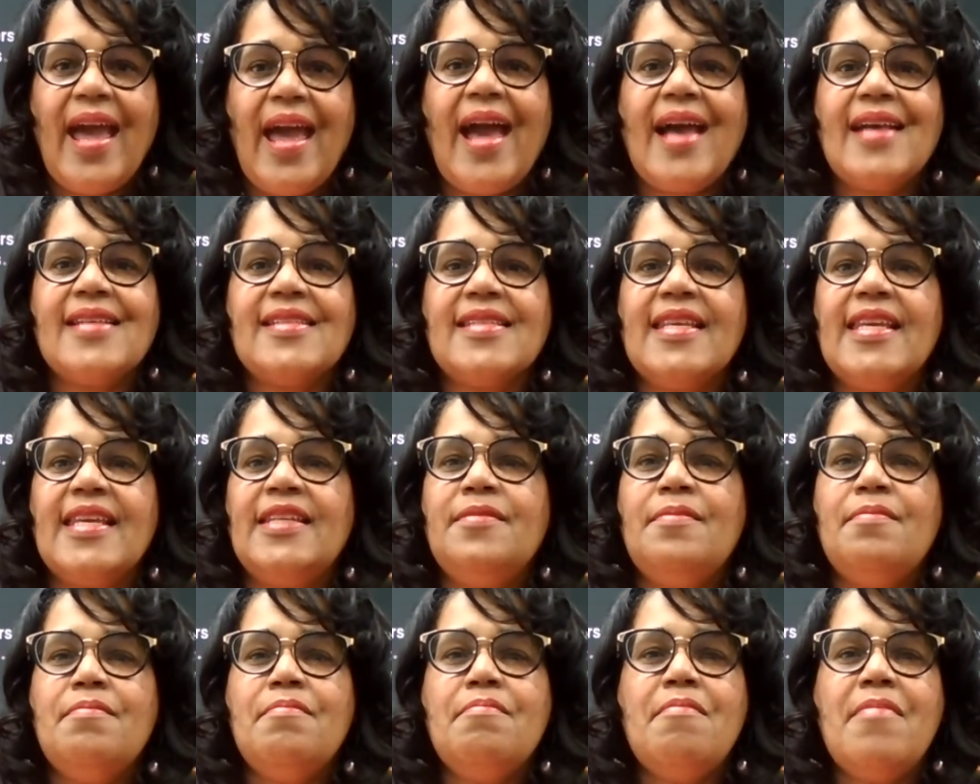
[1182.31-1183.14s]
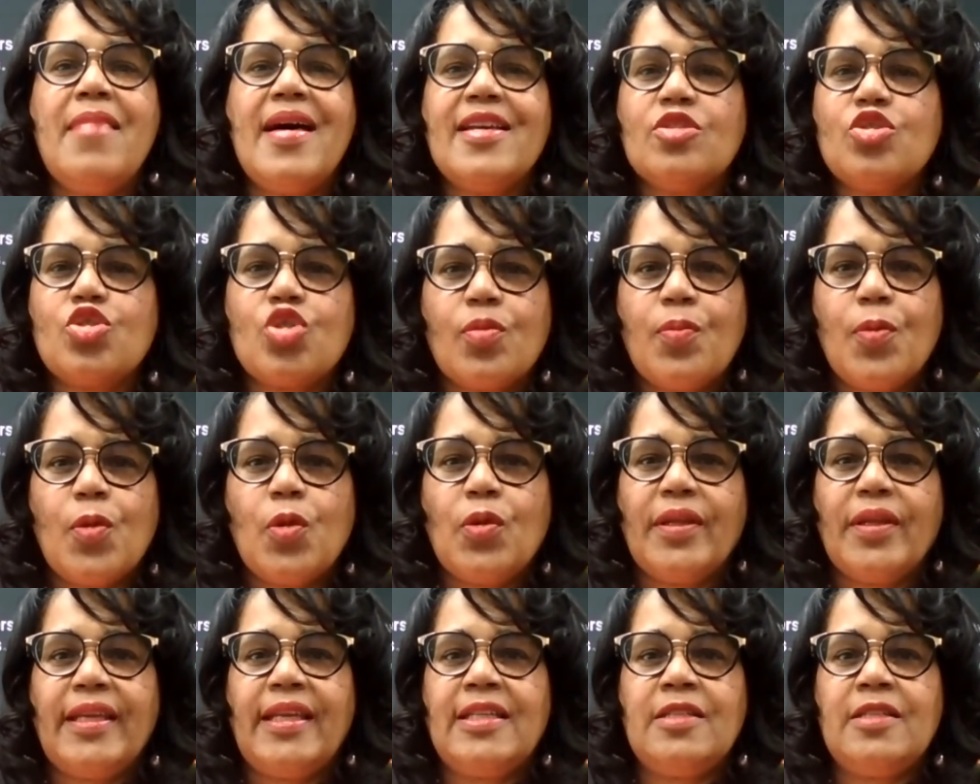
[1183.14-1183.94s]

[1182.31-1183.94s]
has immeasurable